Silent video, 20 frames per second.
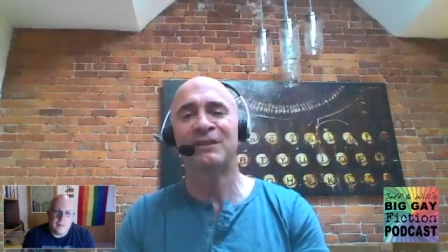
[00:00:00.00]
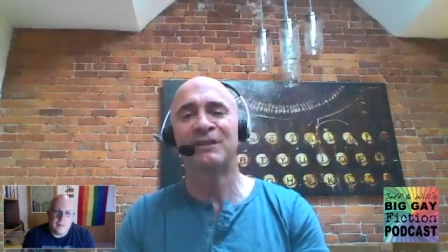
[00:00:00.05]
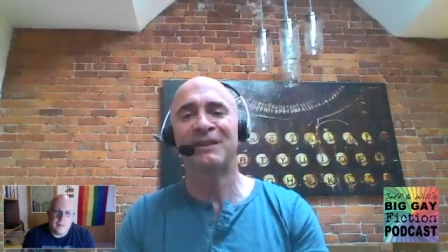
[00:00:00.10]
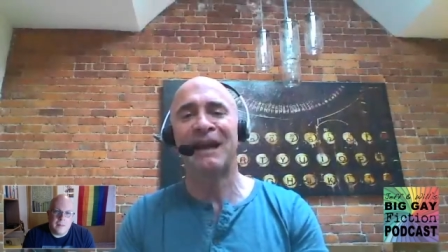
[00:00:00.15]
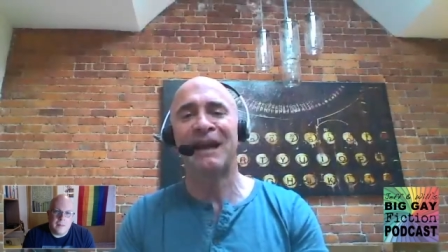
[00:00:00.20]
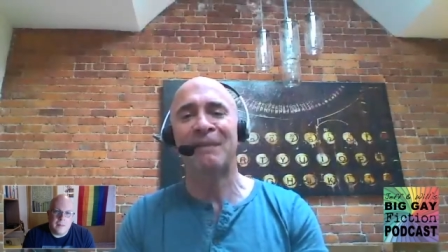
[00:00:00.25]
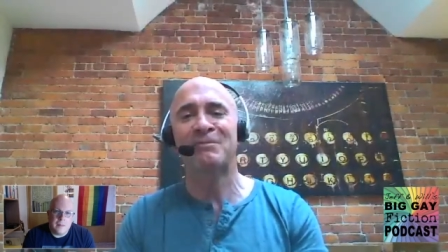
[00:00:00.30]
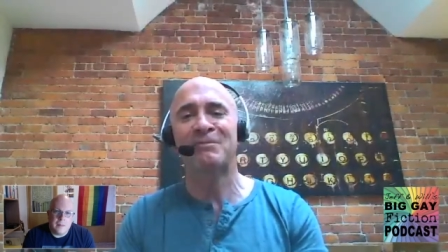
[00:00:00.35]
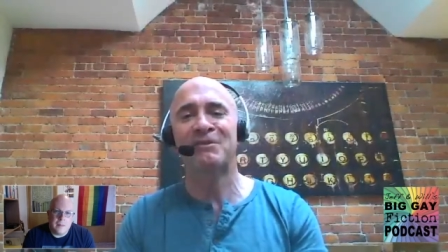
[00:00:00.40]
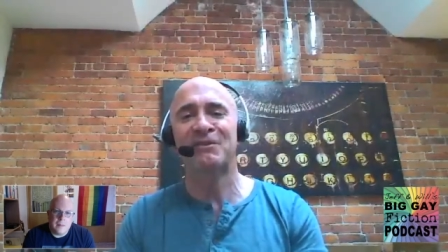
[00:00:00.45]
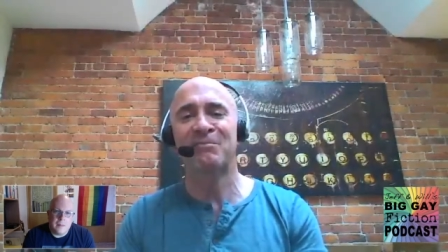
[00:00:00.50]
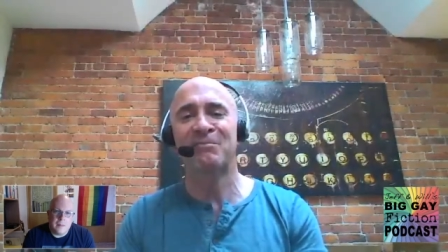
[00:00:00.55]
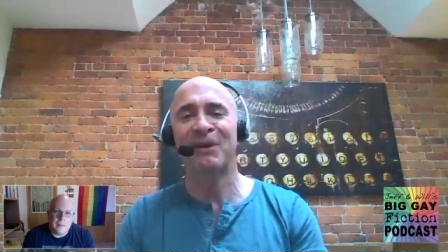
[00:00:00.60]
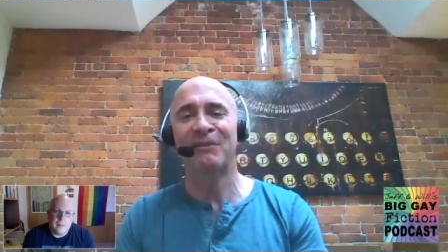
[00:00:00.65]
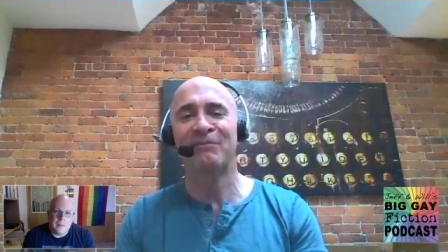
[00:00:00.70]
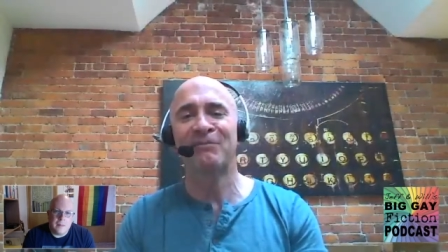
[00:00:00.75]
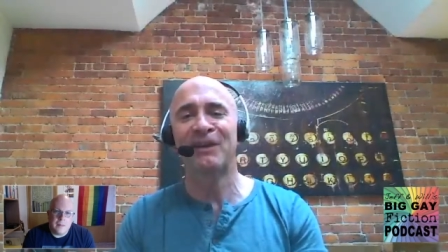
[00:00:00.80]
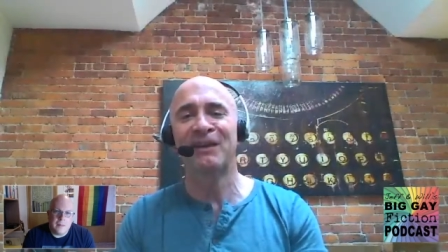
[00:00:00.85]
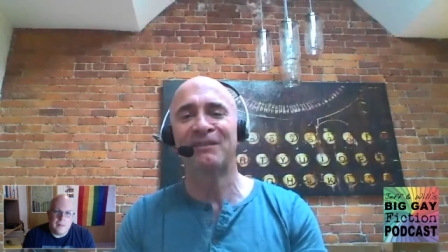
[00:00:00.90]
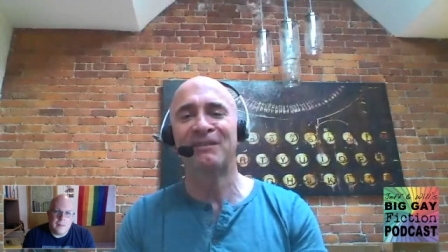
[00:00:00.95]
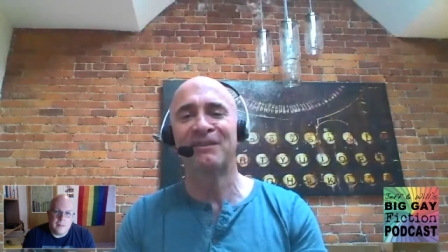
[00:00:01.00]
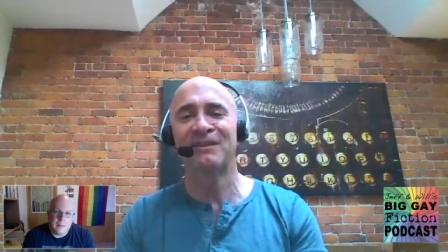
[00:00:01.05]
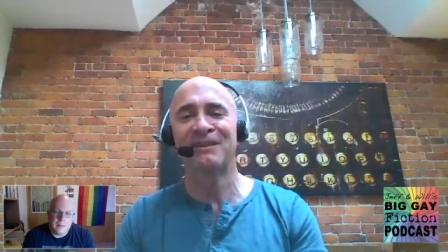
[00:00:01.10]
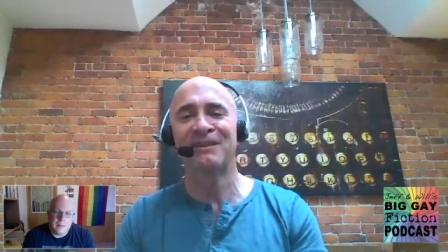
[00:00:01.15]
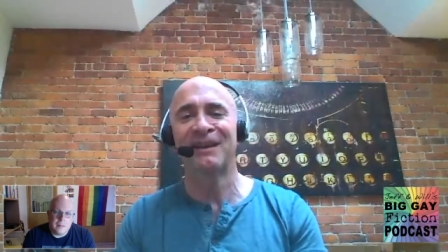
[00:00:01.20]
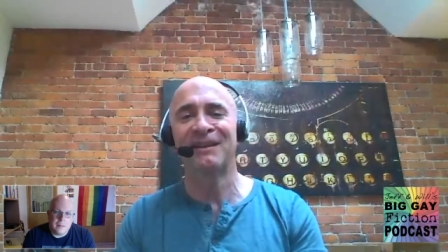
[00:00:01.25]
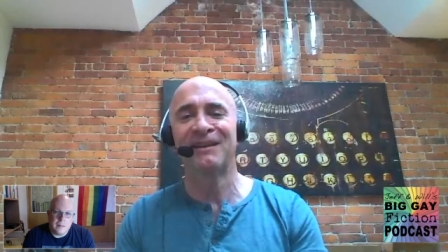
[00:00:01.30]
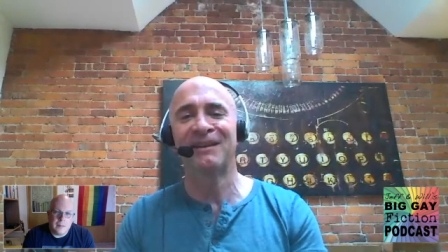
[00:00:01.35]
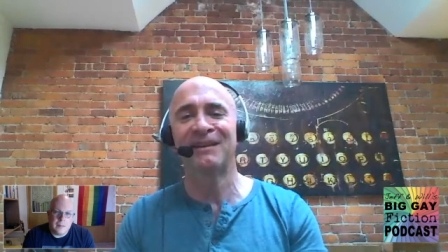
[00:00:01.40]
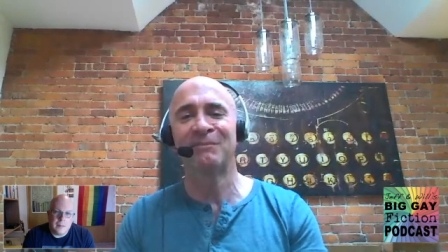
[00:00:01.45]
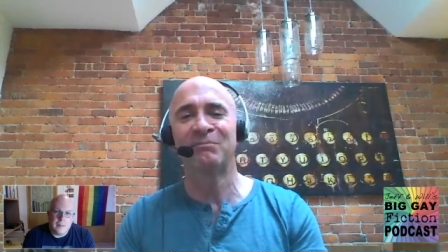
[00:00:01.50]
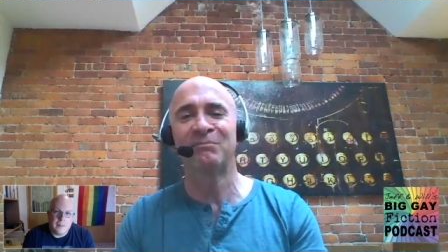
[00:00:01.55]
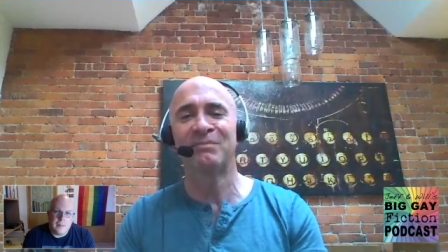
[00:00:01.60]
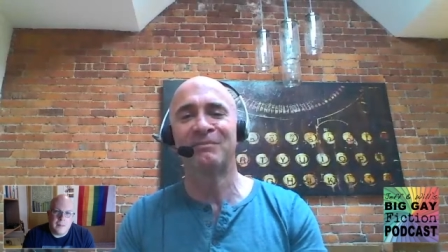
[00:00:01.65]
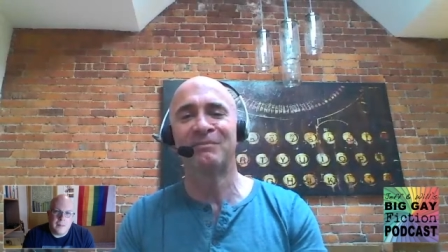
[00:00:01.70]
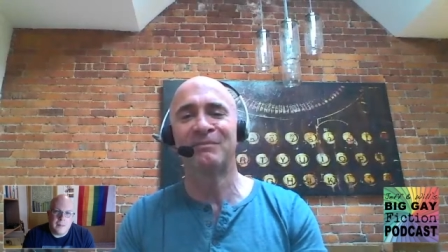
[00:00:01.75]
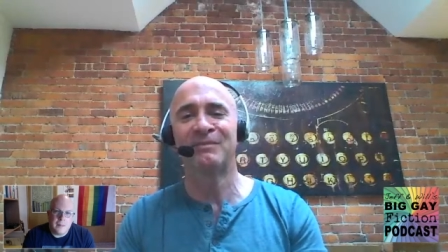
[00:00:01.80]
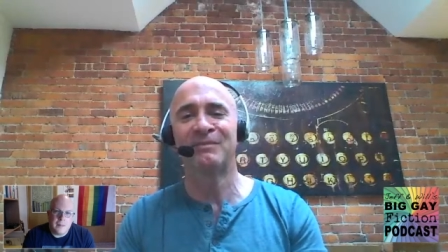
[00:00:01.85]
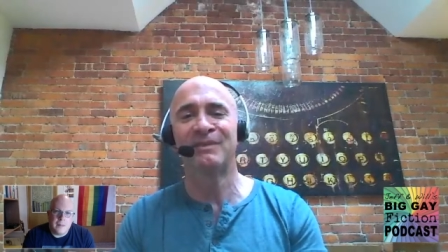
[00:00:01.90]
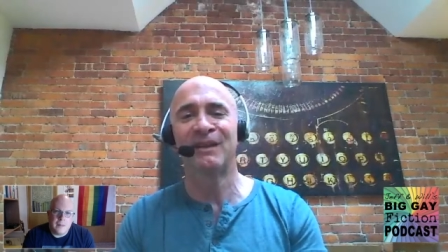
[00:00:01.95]
captures my fancy, and
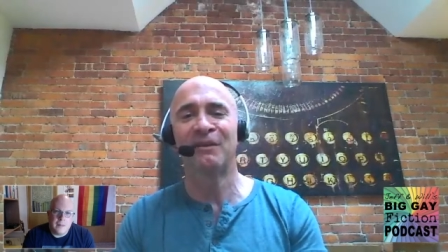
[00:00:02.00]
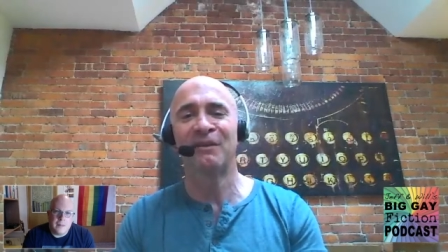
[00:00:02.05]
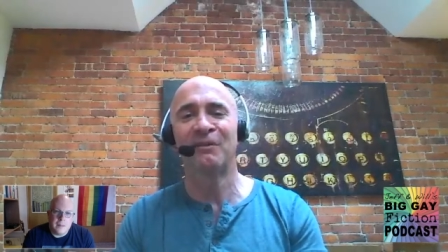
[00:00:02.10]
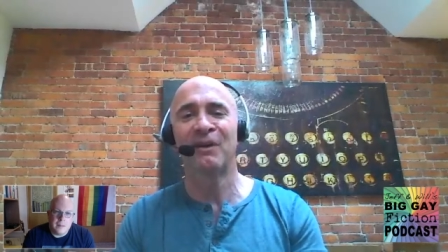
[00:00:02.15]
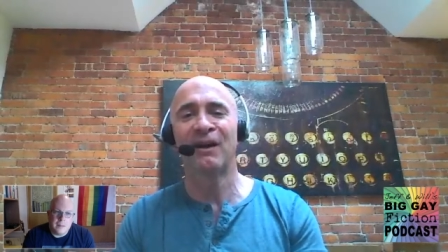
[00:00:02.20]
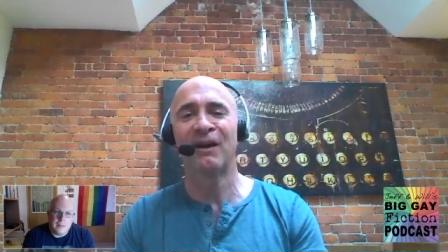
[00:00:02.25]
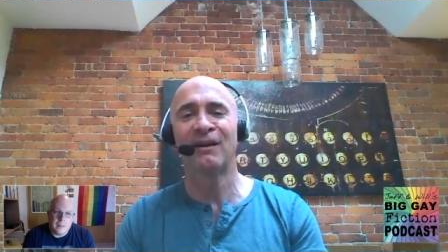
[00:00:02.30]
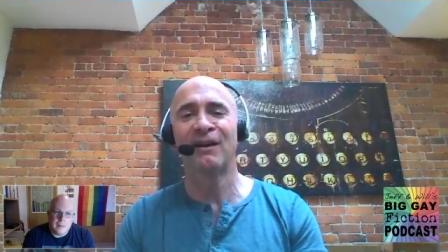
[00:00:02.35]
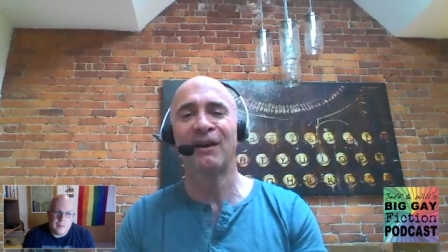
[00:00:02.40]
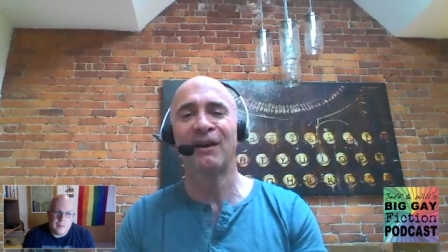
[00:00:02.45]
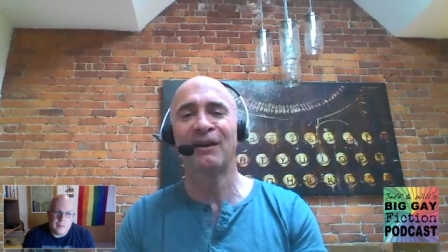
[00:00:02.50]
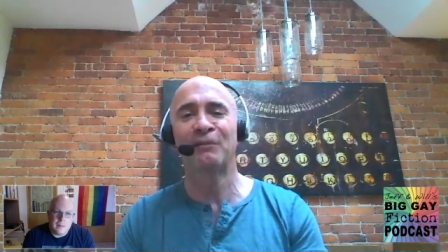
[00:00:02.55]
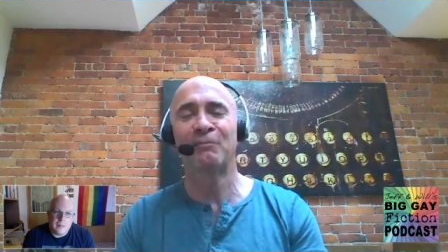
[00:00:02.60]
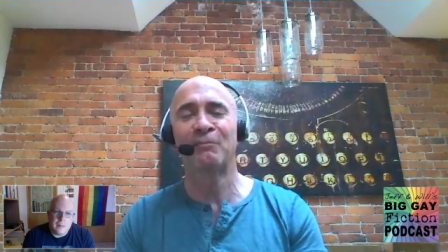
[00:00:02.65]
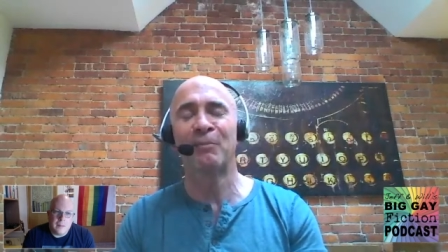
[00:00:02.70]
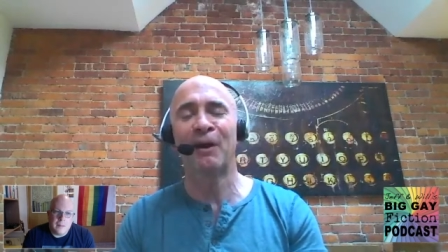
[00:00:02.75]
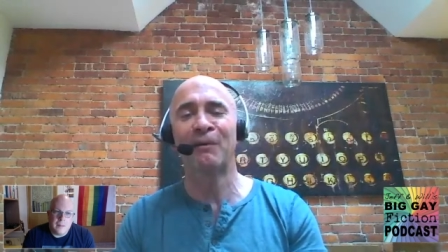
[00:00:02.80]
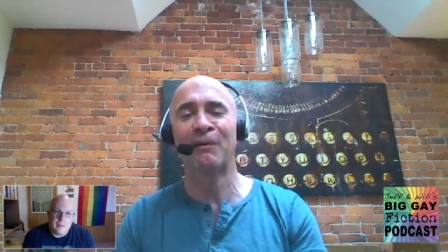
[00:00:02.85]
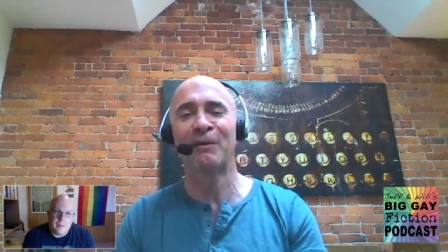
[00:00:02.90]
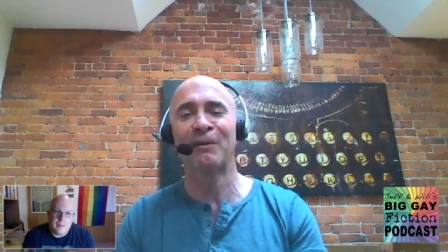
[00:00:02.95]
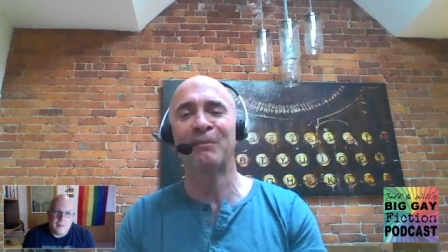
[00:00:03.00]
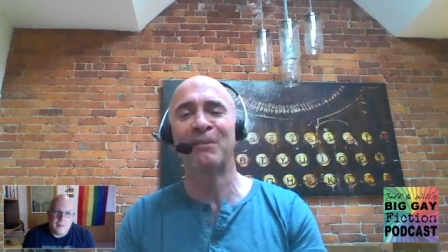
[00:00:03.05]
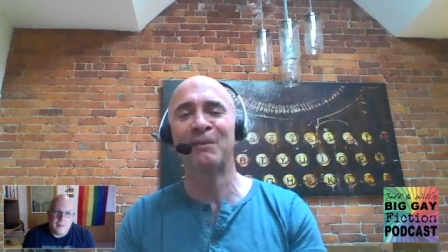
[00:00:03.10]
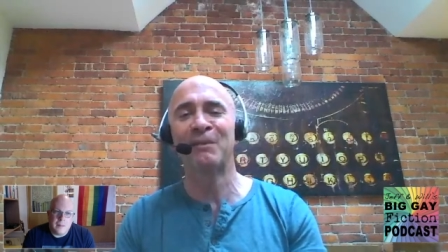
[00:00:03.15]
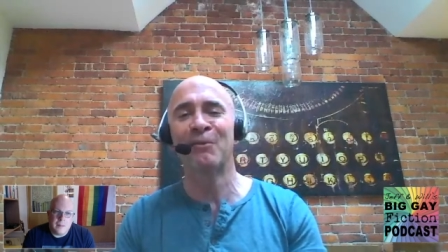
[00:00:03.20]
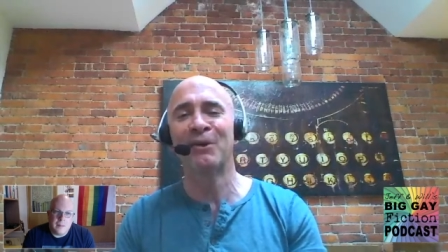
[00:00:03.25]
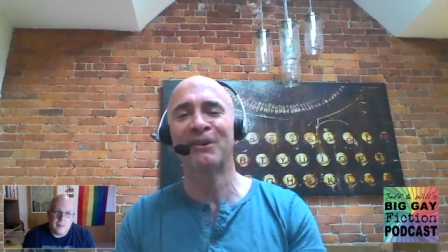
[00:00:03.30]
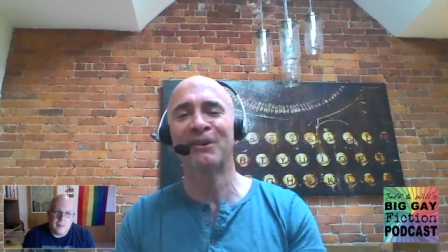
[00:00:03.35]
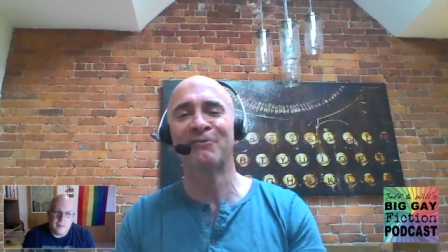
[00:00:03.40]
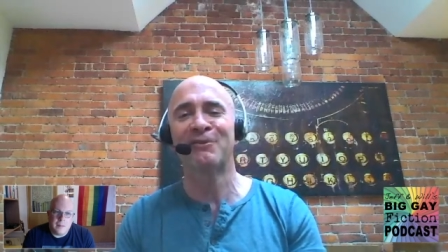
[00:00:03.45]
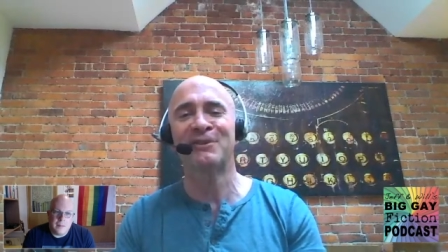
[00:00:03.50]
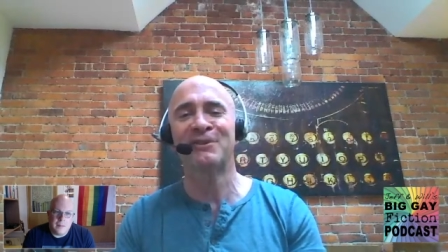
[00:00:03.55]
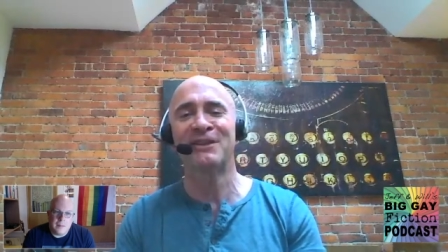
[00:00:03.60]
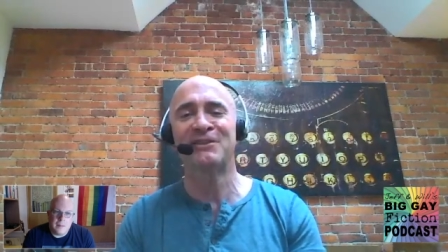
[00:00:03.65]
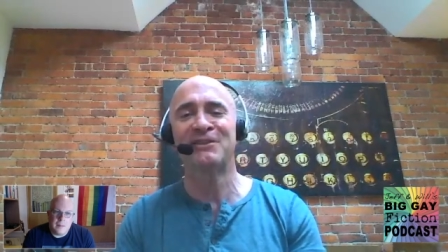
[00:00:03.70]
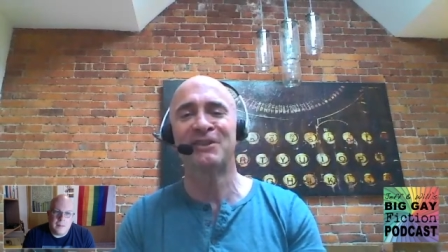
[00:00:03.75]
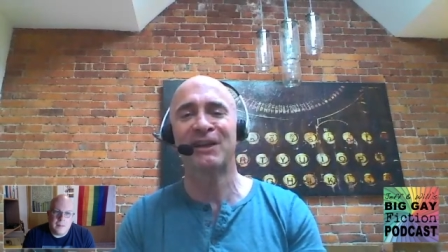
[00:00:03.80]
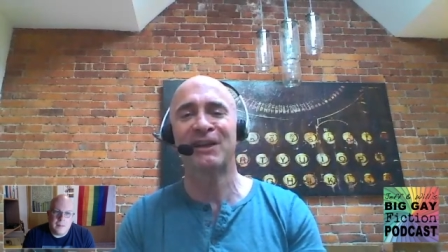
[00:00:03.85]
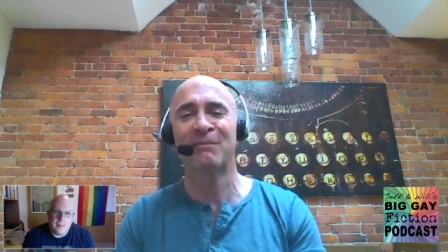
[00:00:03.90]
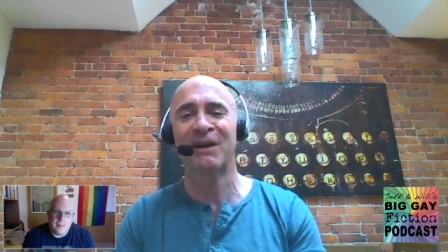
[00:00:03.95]
I could probably be more
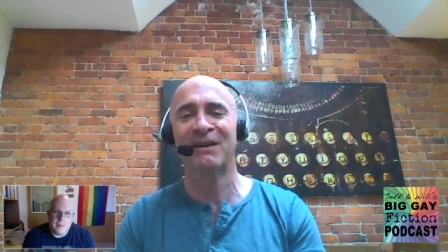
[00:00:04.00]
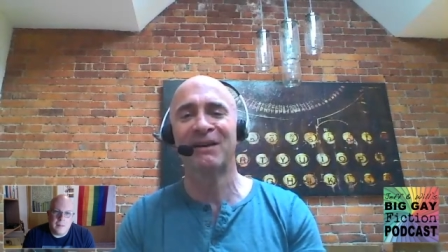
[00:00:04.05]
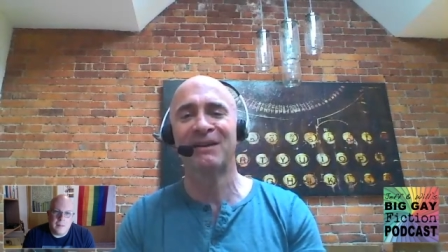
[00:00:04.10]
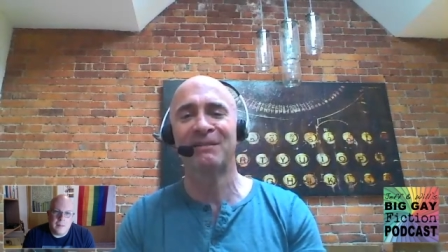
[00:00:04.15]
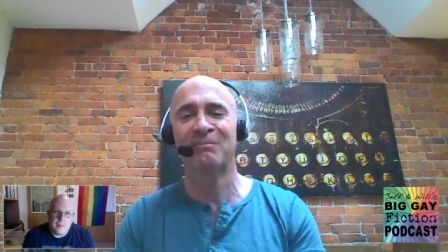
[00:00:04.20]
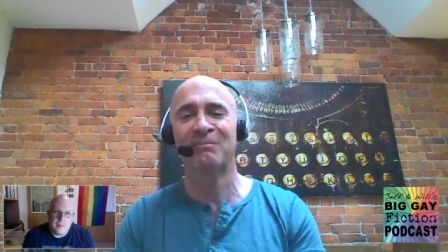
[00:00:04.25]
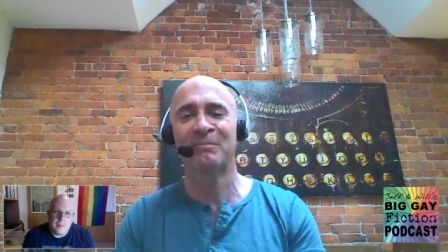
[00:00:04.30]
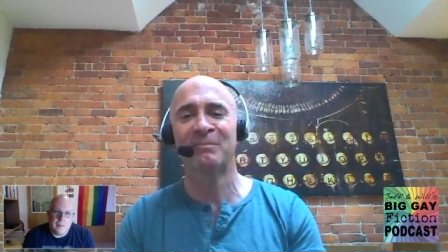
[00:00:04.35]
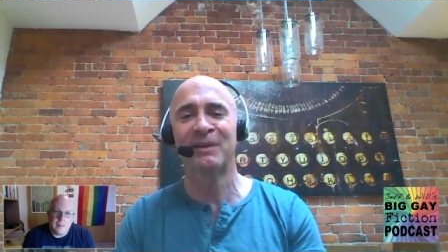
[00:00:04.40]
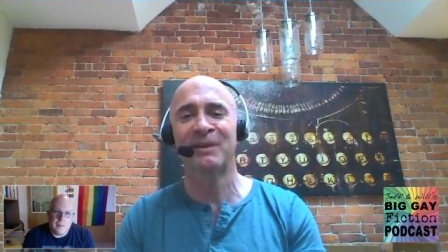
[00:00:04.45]
strategic about it,